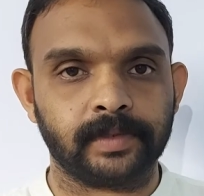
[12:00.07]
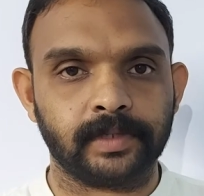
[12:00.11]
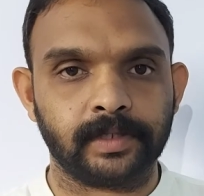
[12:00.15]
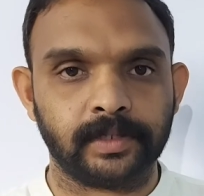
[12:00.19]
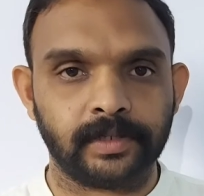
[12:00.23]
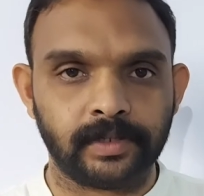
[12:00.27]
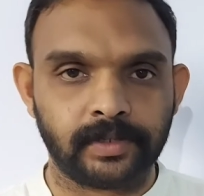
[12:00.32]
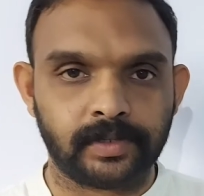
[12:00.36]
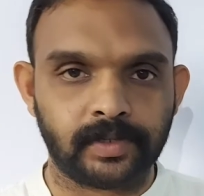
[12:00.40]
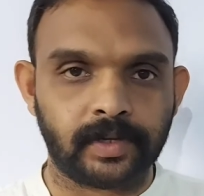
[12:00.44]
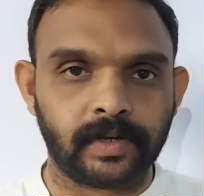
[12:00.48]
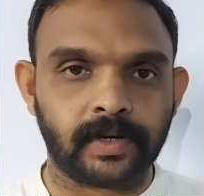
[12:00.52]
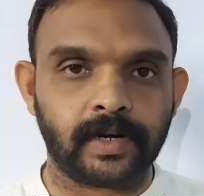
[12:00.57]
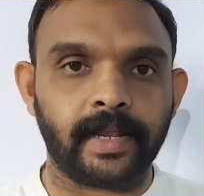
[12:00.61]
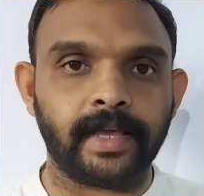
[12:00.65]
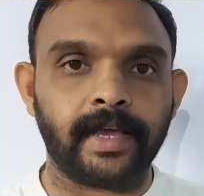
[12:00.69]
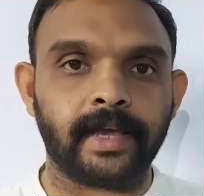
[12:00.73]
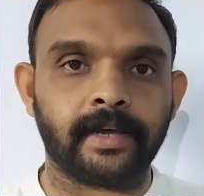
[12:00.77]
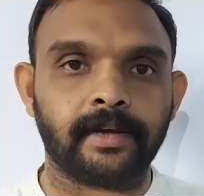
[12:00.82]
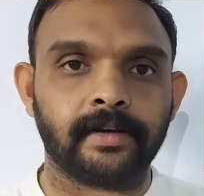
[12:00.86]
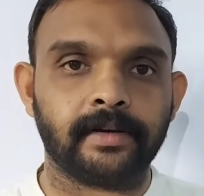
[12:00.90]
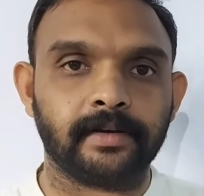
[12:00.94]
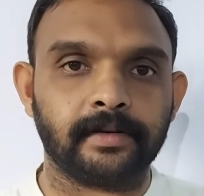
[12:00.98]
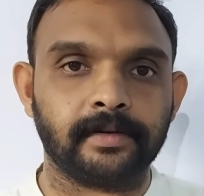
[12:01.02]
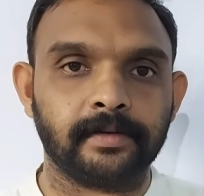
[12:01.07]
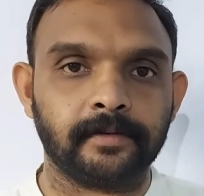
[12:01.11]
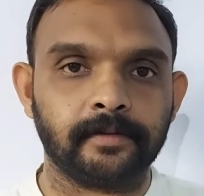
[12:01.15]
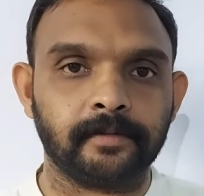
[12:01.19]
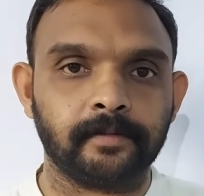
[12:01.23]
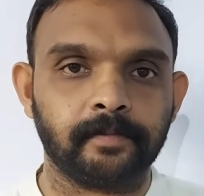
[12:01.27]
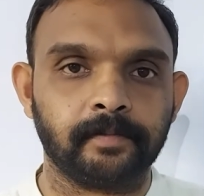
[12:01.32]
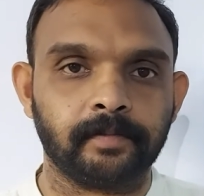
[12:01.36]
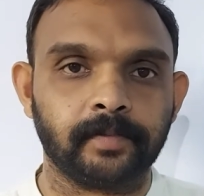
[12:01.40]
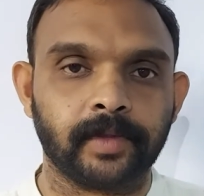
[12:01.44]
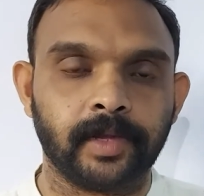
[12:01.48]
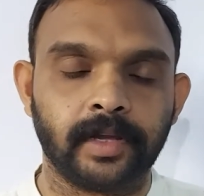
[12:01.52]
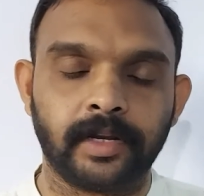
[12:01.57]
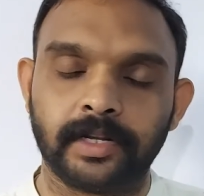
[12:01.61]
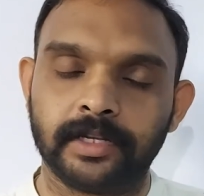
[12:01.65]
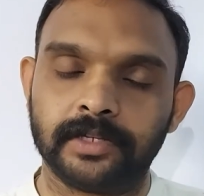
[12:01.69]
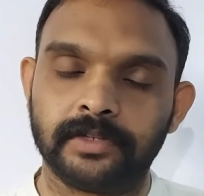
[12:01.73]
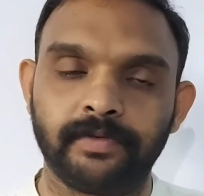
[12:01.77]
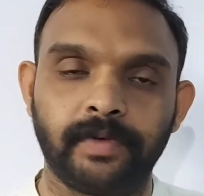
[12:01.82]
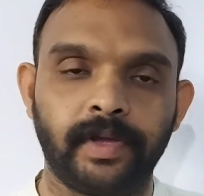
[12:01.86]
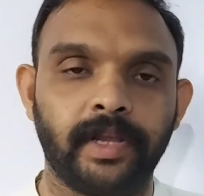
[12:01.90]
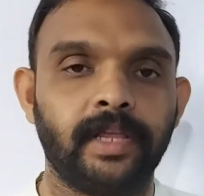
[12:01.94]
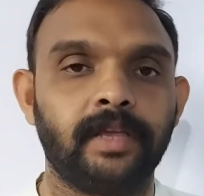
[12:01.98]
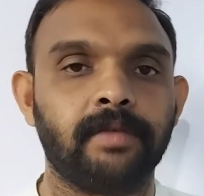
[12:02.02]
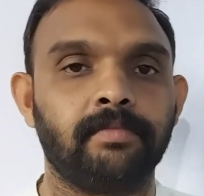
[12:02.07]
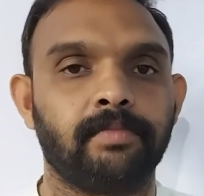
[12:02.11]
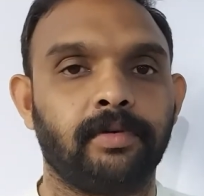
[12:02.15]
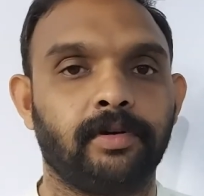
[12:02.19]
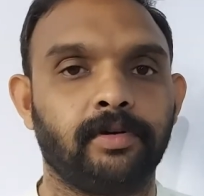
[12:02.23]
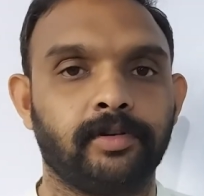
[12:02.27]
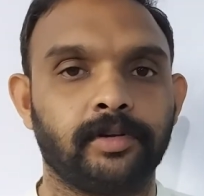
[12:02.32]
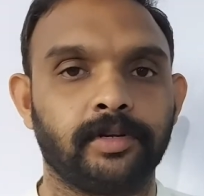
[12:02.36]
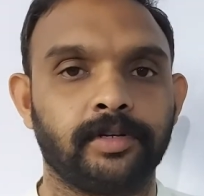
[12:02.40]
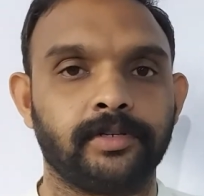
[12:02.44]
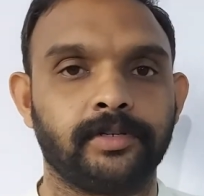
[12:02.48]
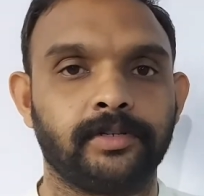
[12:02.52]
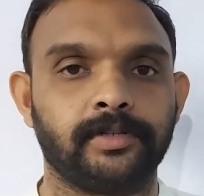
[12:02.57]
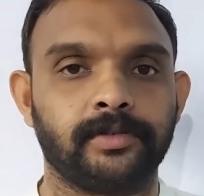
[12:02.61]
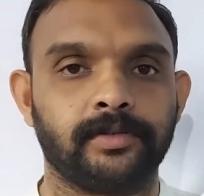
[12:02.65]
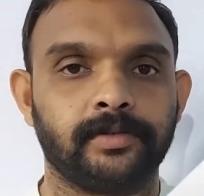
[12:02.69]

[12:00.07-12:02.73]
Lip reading: Is it clear? It is very important.